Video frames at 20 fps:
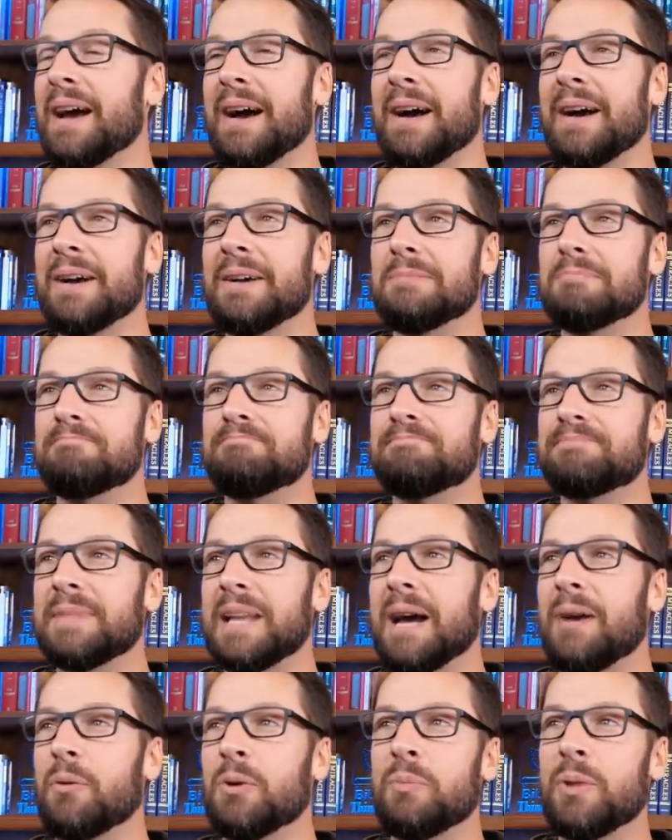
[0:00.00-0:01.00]
Um,
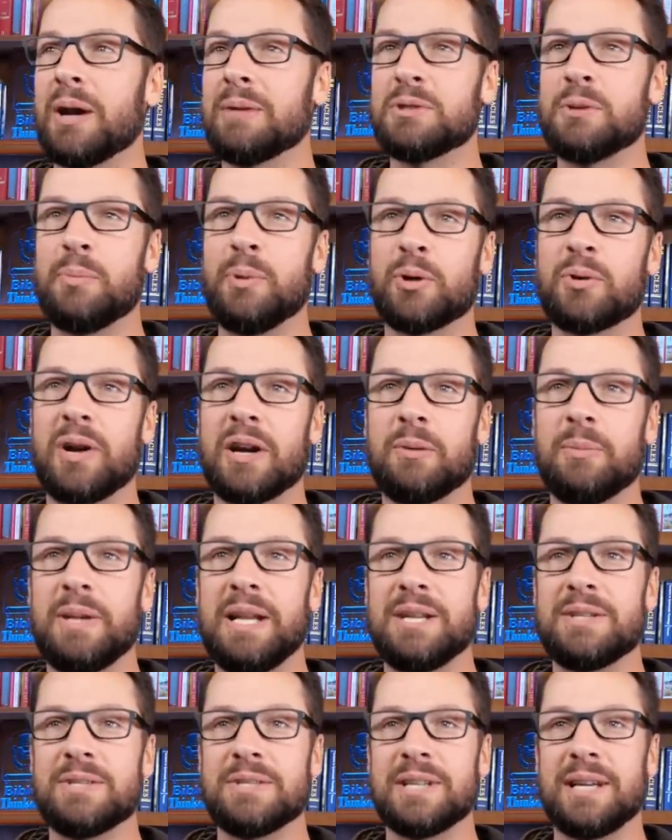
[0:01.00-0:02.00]
yeah, when it comes to book
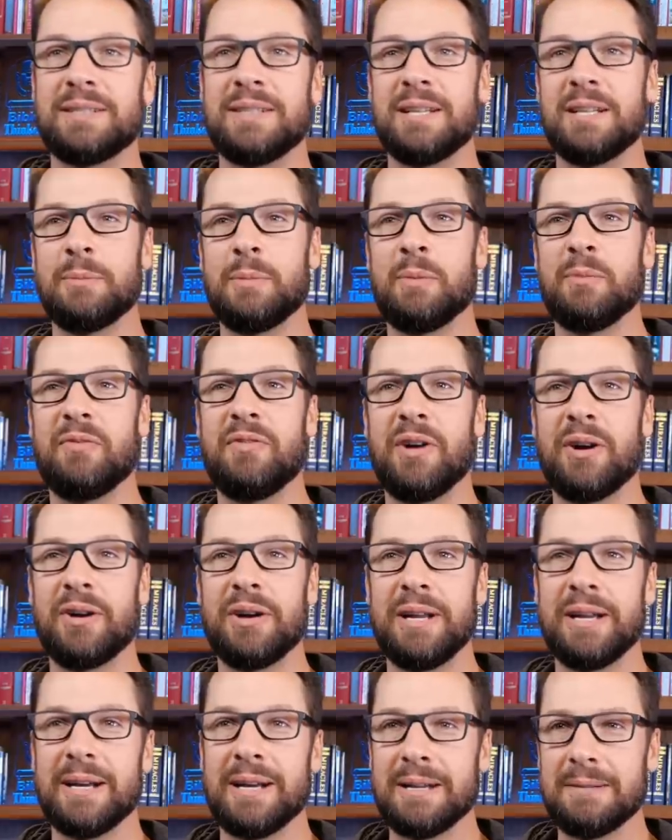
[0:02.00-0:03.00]
recommendations, I tend to be
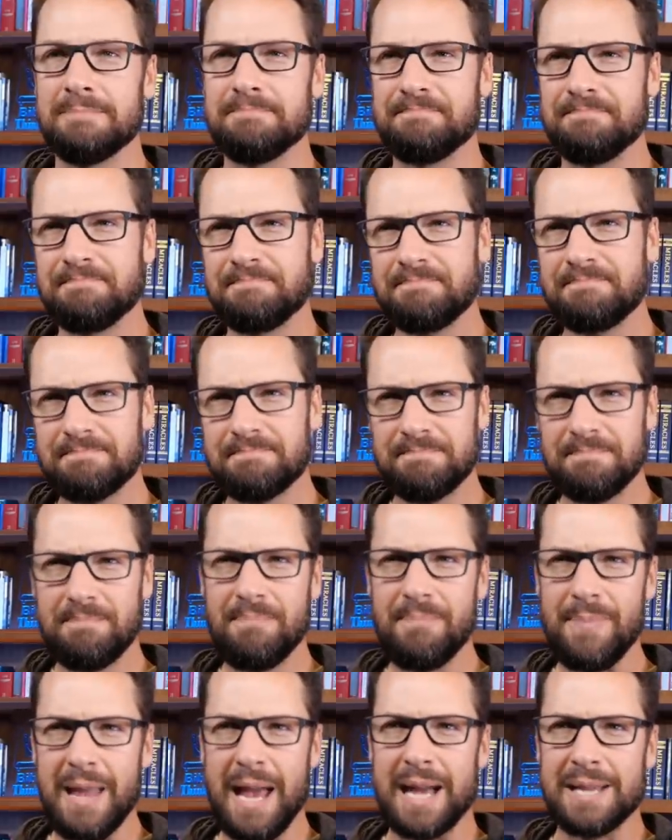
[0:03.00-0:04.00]
very um,
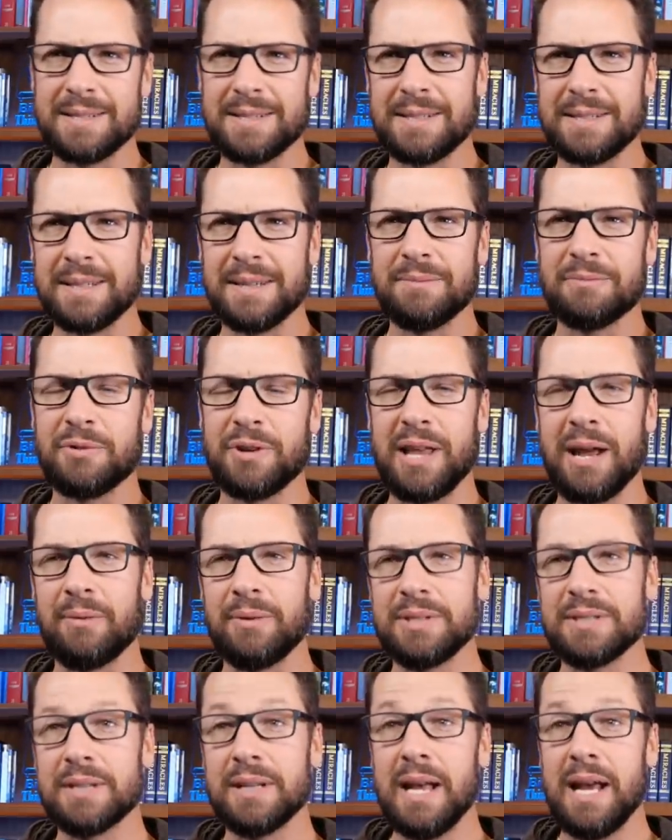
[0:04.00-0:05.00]
hesitant for that
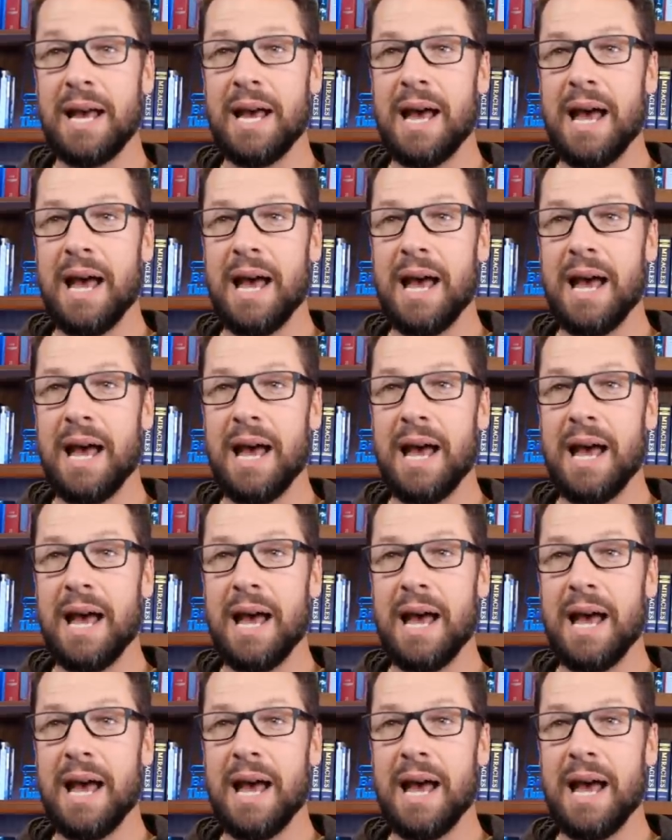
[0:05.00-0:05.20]
reason.